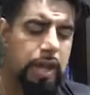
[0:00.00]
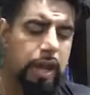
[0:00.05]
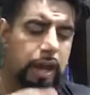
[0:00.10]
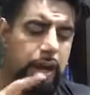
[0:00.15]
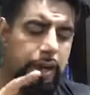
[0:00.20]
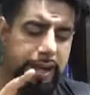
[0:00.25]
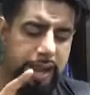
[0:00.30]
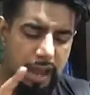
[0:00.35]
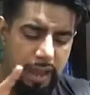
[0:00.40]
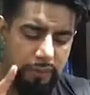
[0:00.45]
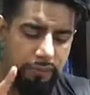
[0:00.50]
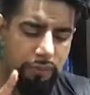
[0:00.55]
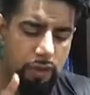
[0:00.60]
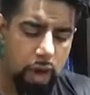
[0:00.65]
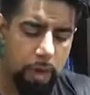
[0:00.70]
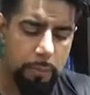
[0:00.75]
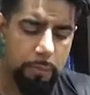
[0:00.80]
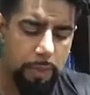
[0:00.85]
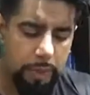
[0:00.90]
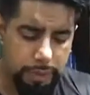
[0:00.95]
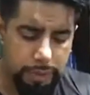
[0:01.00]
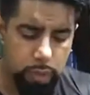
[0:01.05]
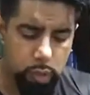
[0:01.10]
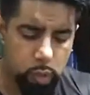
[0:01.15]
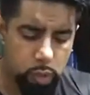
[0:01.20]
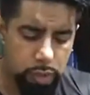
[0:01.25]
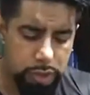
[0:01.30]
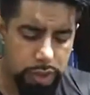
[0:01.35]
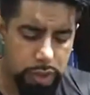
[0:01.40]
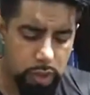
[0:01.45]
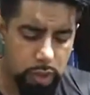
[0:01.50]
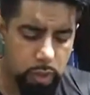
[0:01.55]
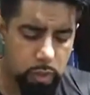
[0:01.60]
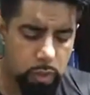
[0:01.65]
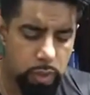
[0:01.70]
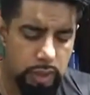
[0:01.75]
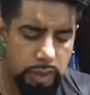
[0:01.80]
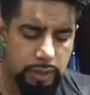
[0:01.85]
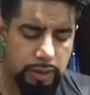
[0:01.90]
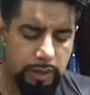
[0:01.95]
I have got my audio
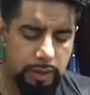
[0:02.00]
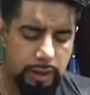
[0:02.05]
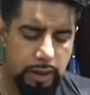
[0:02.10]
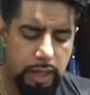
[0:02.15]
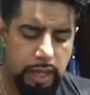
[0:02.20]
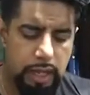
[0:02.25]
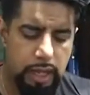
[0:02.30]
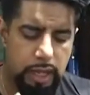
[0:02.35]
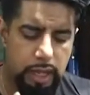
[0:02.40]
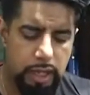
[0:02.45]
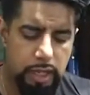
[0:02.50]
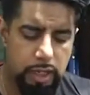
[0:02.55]
uh,